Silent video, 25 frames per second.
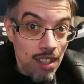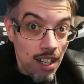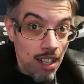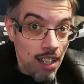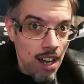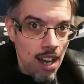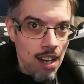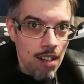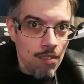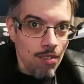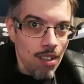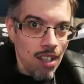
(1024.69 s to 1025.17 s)
They
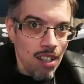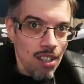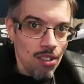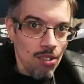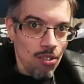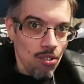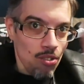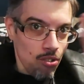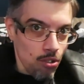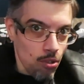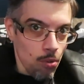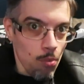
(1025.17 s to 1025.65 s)
kind of, like, you
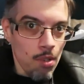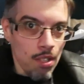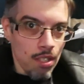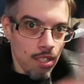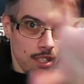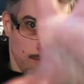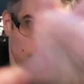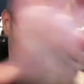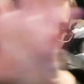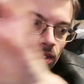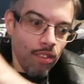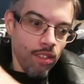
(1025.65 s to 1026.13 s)
know, threw in
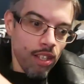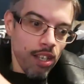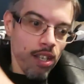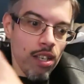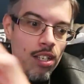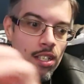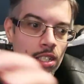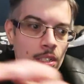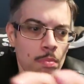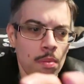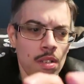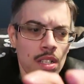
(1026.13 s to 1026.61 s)
different
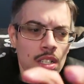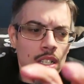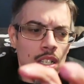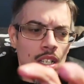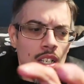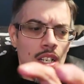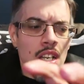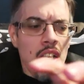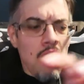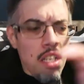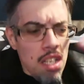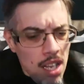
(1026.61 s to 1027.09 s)
things. But
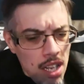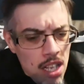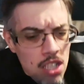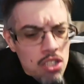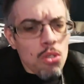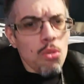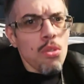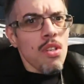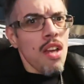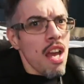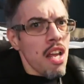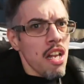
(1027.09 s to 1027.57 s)
it's
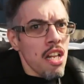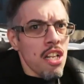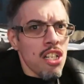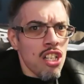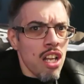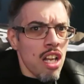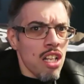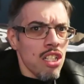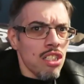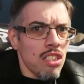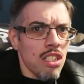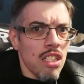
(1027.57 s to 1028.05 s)
okay to
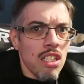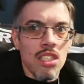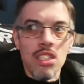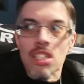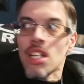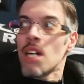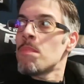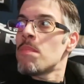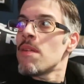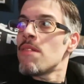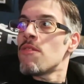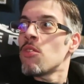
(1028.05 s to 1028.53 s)
change things
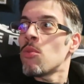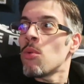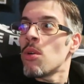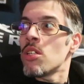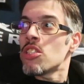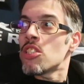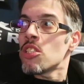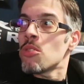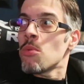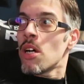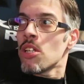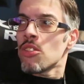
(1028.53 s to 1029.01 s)
up every
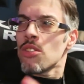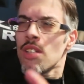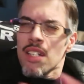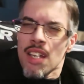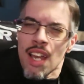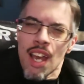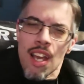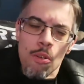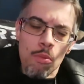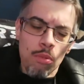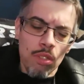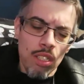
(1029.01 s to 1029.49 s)
once in a while, so I
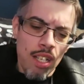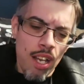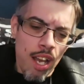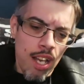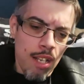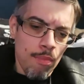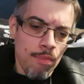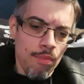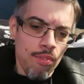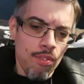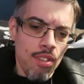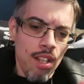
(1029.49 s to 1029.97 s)
can't really hate
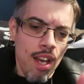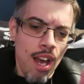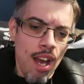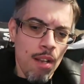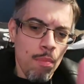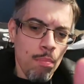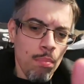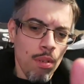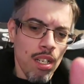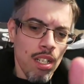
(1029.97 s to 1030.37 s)
them for that.